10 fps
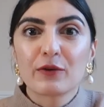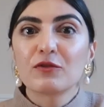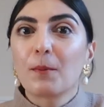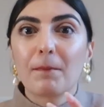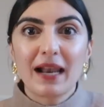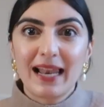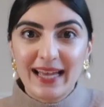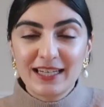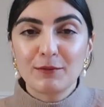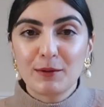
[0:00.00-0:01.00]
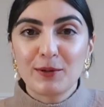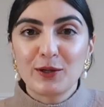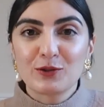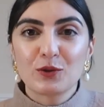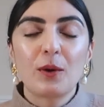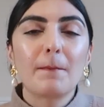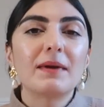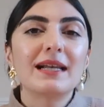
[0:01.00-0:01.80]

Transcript: or if you're planning a proposal,